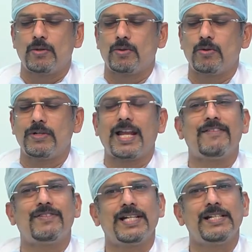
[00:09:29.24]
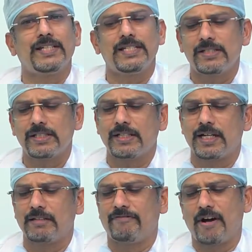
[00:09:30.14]
So lifestyle changes
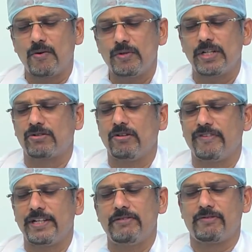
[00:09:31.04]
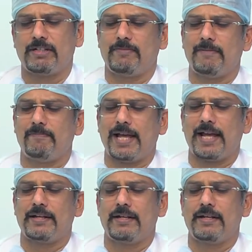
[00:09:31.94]
are the foundation of any treatment plan.